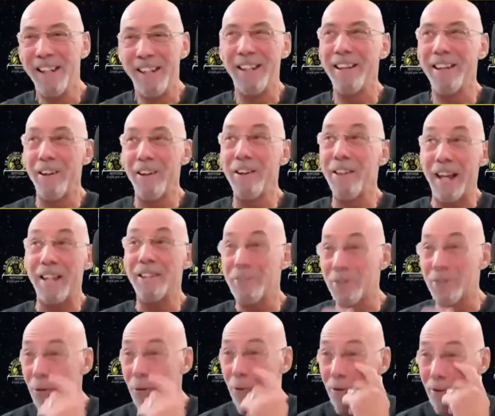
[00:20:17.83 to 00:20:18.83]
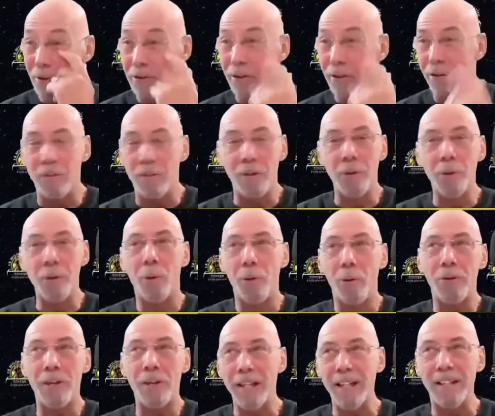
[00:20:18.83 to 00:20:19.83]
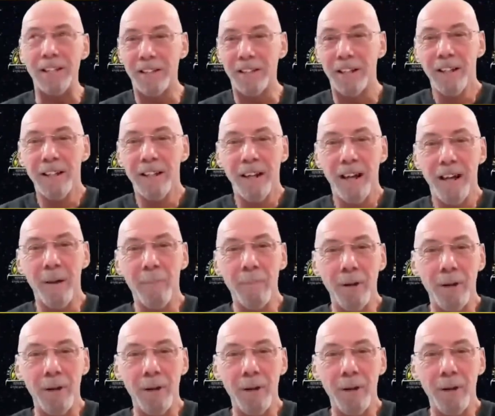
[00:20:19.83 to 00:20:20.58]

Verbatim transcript: and I then saw right. it was off the northeast um,